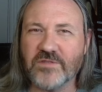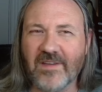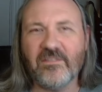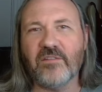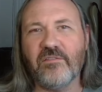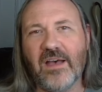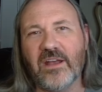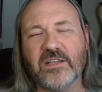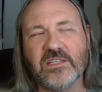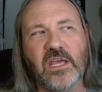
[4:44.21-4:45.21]
I give it a 5
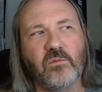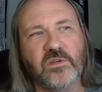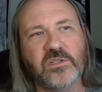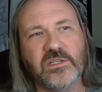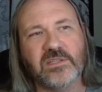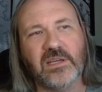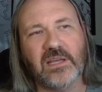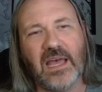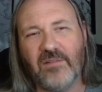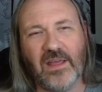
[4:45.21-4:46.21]
out of 10, which is
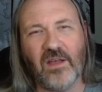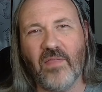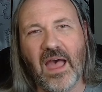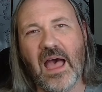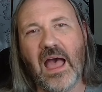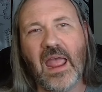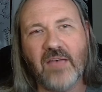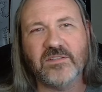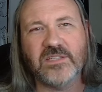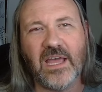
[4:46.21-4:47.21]
kind of like on the high
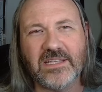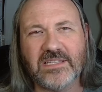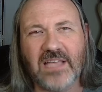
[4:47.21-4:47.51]
F side.